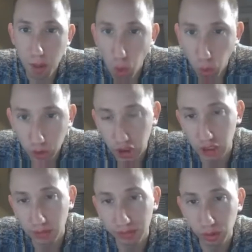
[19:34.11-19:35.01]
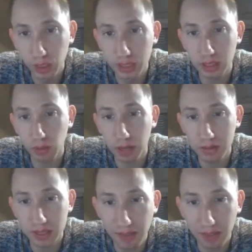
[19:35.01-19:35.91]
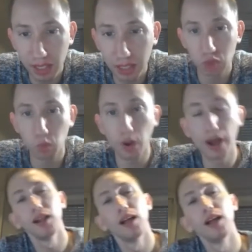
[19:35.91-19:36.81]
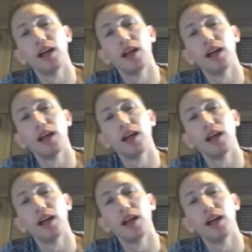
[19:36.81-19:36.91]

Polish influence around Savin Hill as well.